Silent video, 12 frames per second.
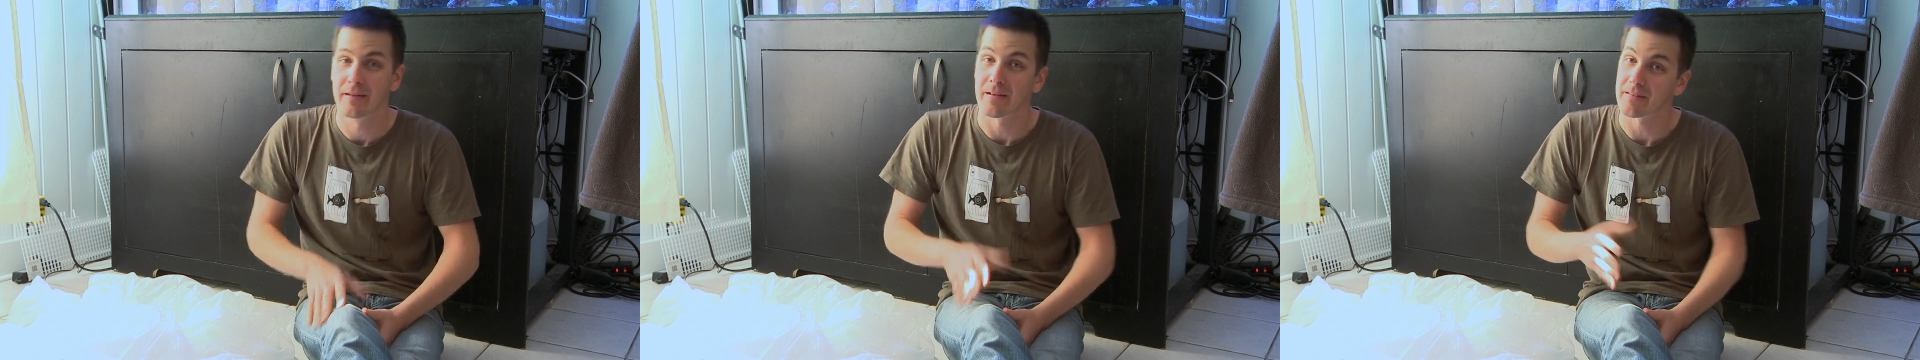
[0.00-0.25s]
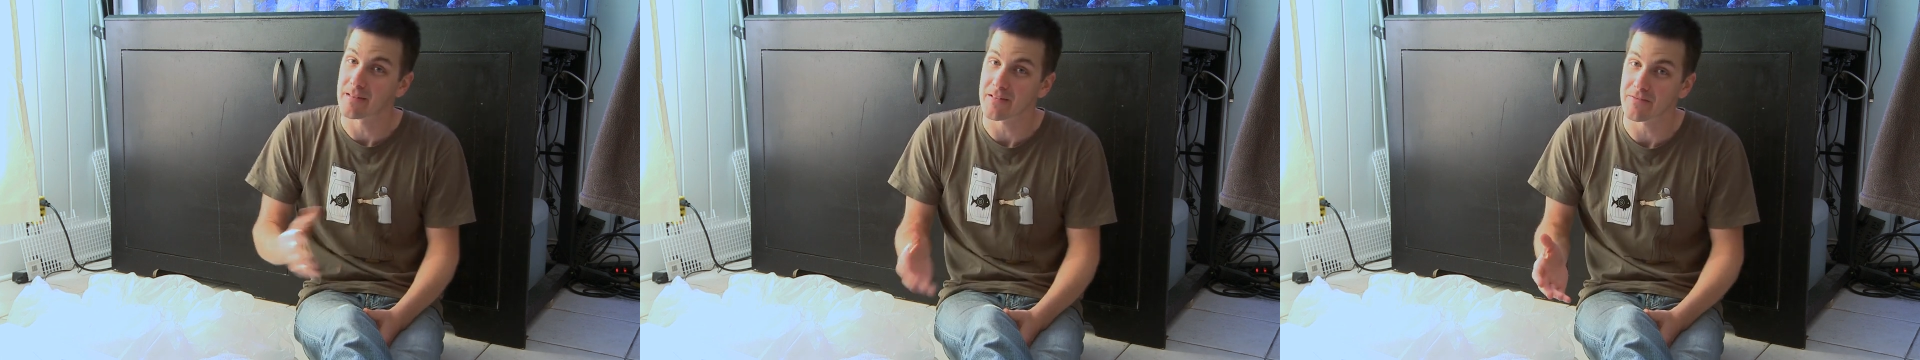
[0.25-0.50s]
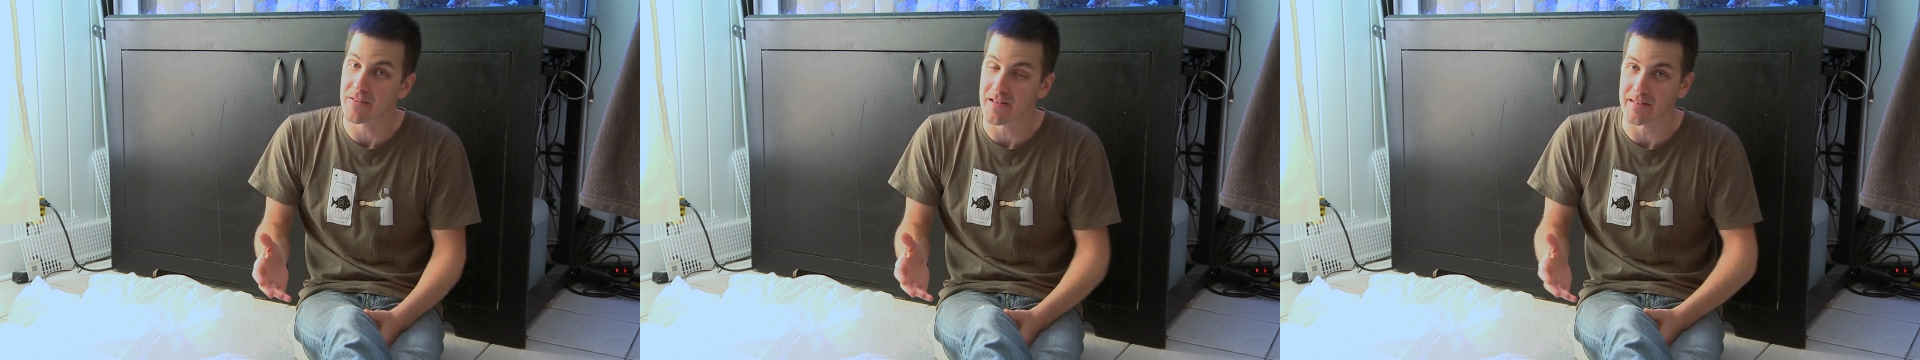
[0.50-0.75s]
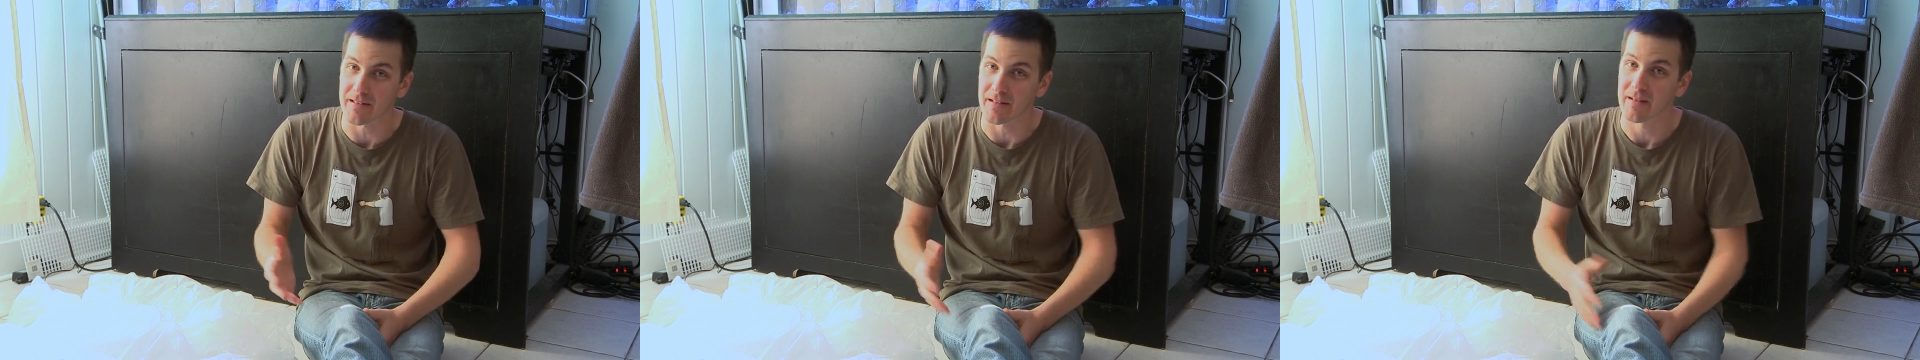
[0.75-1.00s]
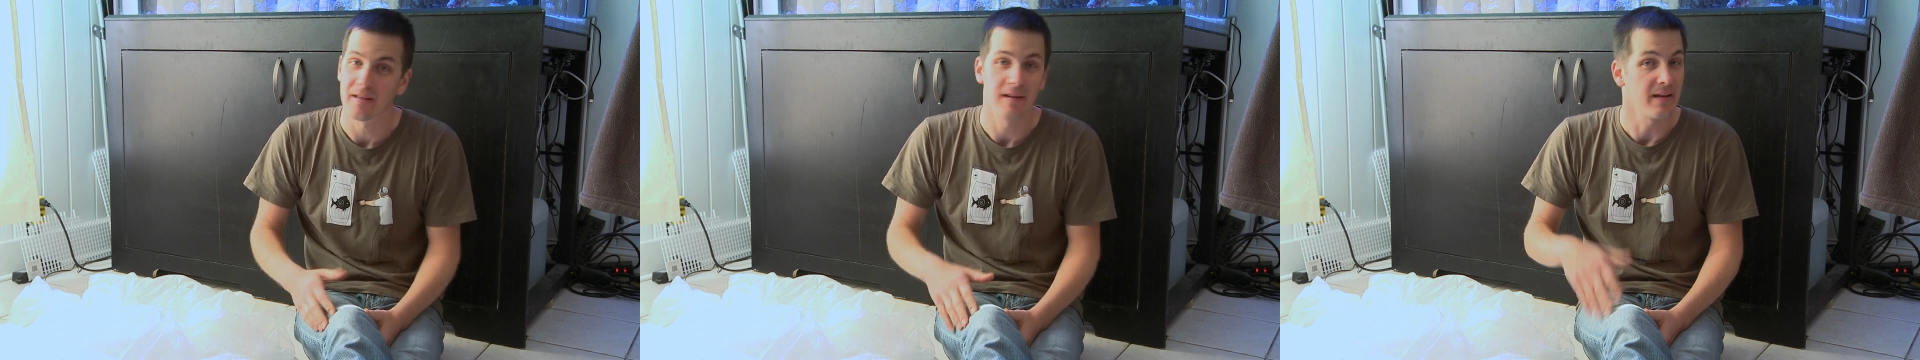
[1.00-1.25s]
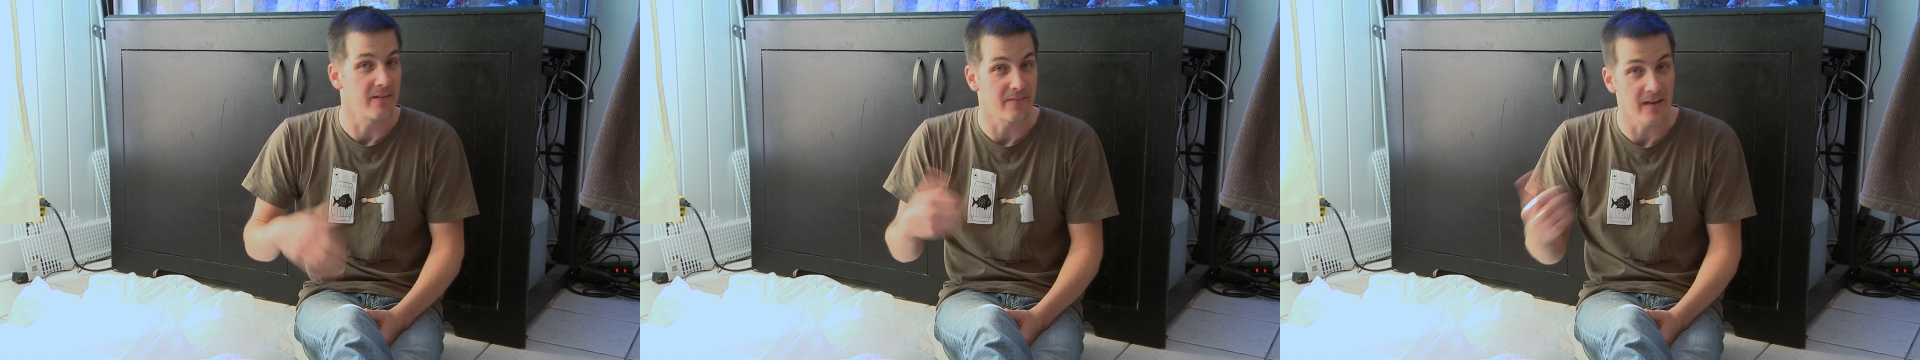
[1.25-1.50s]
Because let's face it,
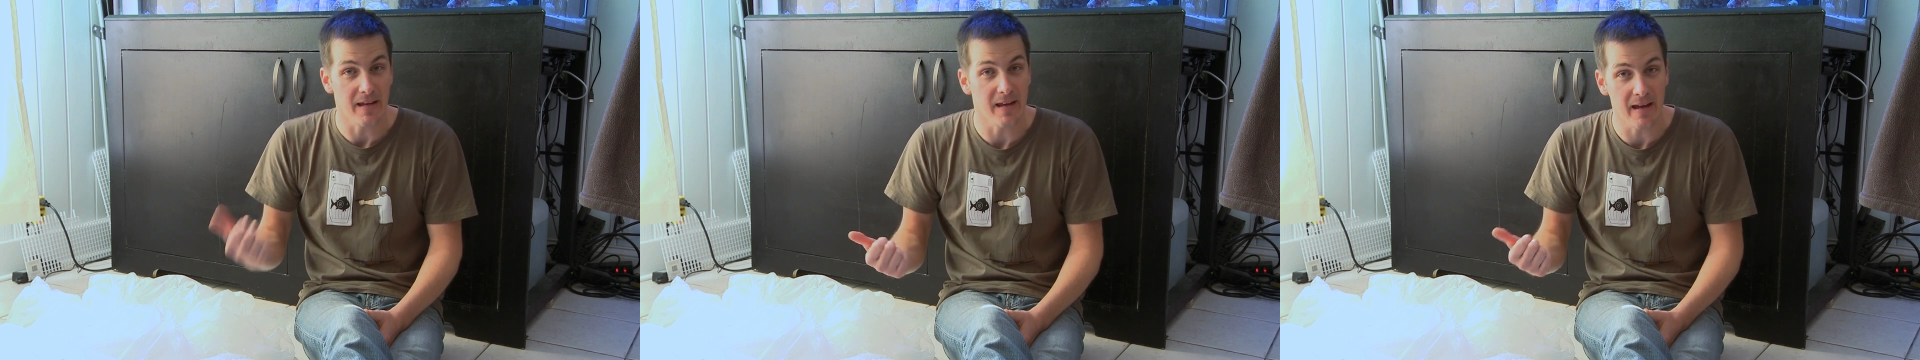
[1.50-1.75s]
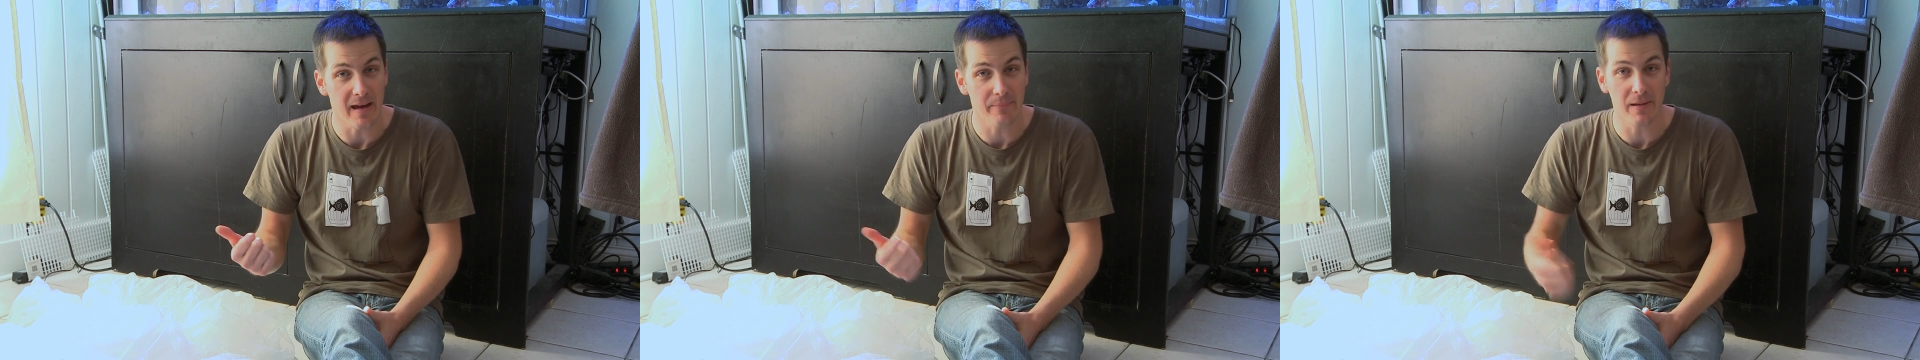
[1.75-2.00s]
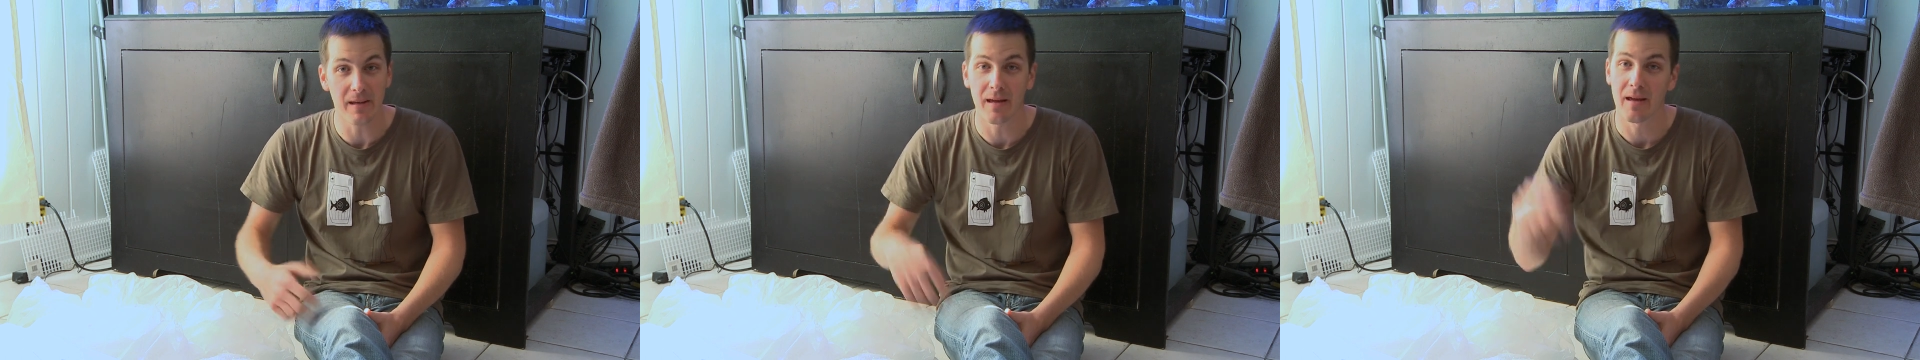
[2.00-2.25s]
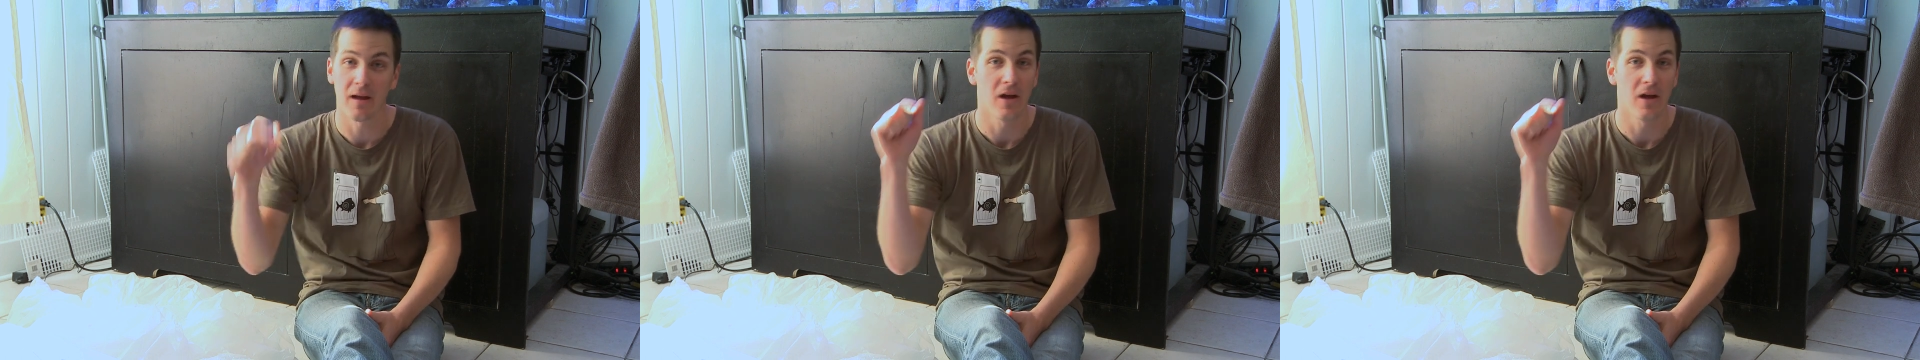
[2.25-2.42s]
if they ain't happy,